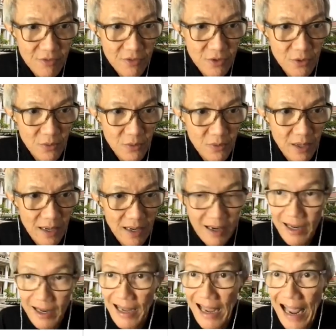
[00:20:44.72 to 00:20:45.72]
do
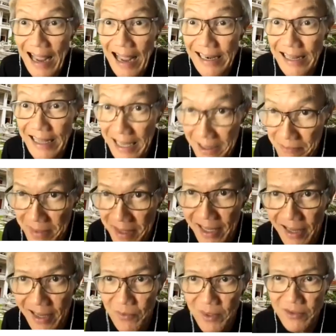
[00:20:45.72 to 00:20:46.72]
add
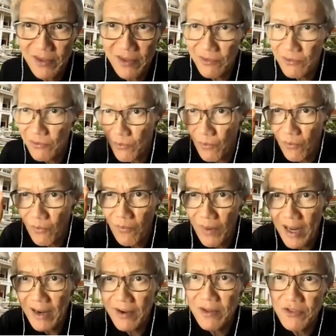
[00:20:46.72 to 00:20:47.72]
immediate, which is
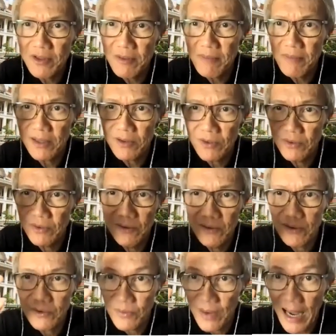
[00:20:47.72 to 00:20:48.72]
very similar to
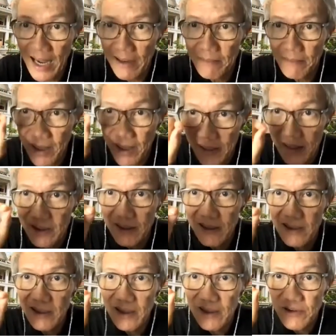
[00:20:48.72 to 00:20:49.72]
add, but
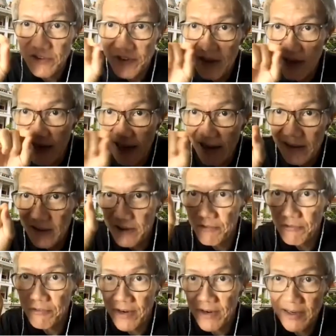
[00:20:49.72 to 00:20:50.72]
select
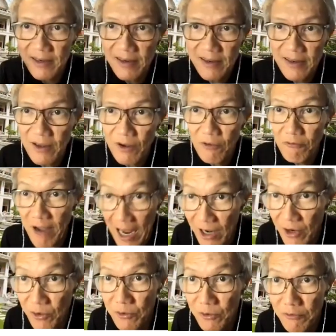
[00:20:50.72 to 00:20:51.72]
different
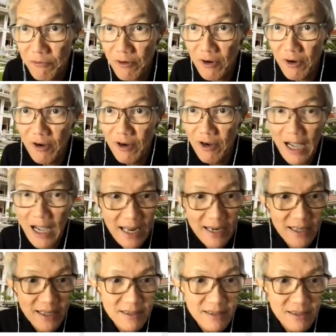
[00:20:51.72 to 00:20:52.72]
value for
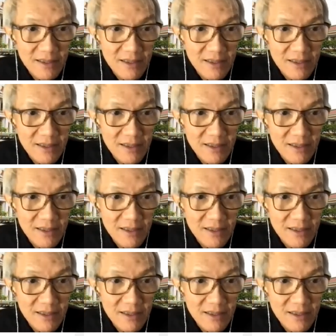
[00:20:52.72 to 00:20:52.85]
adding.